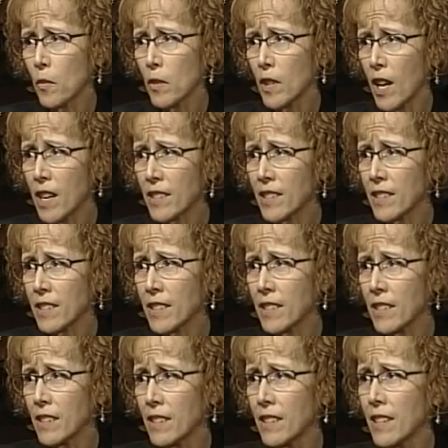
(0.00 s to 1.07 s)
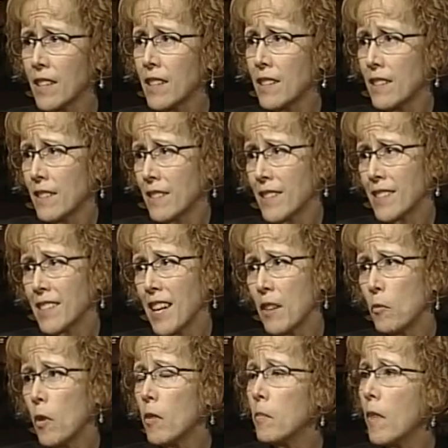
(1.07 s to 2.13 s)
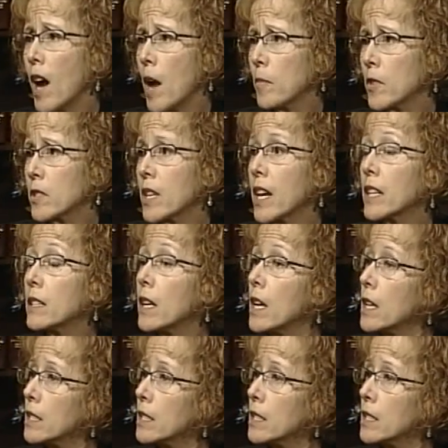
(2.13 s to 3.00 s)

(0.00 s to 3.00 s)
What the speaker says: reluctant to say, well, Mom or Dad,